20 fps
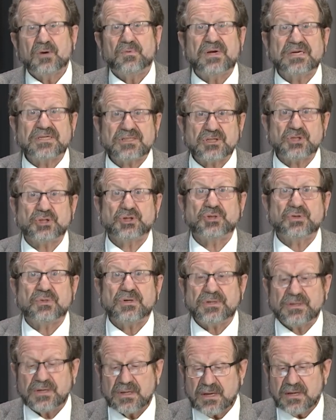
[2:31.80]
Rest
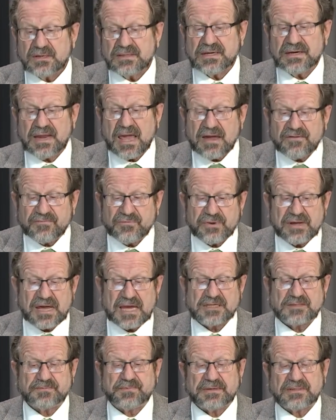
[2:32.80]
assured that every
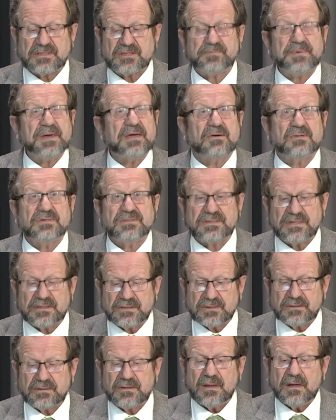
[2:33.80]
aspect is being
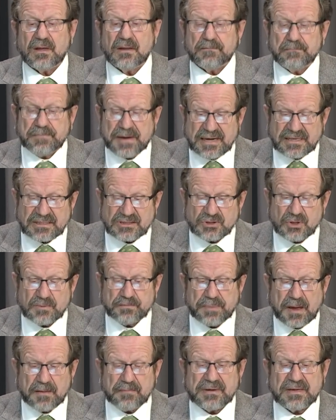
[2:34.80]
considered based
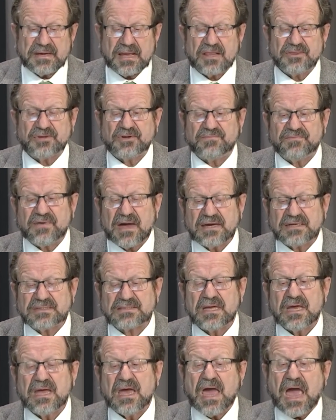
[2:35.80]
on public health
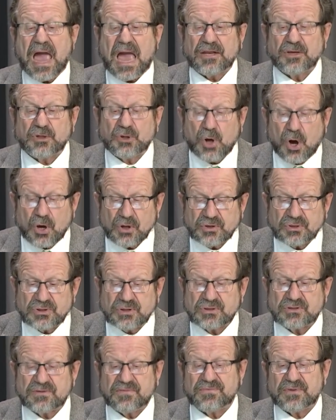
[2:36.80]
advice and
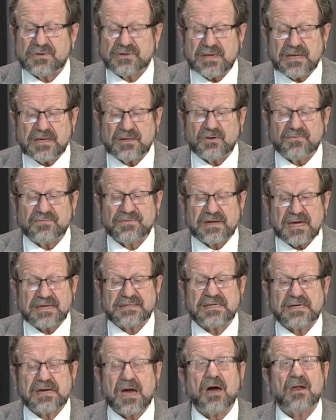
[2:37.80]
conscious of the need of
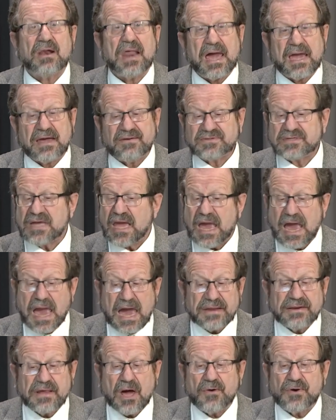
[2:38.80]
getting our lives
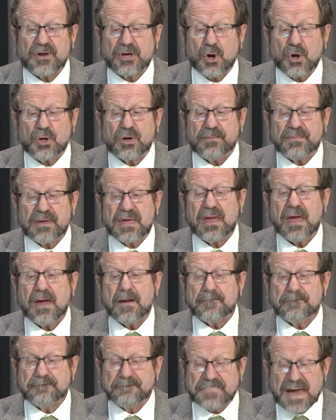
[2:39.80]
and our economy
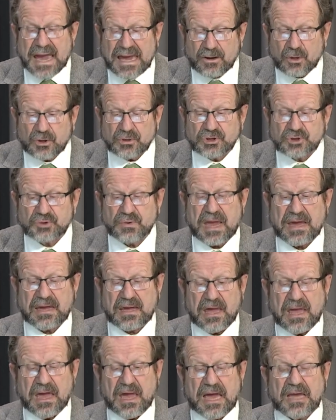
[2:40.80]
back on
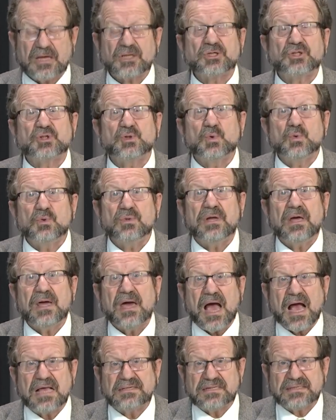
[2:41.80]
track as soon
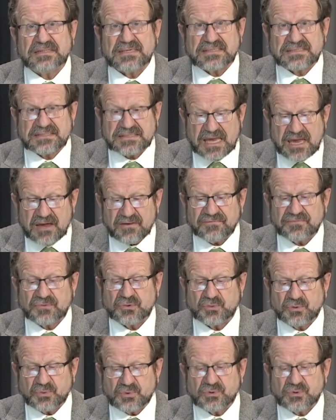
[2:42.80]
as it is safe to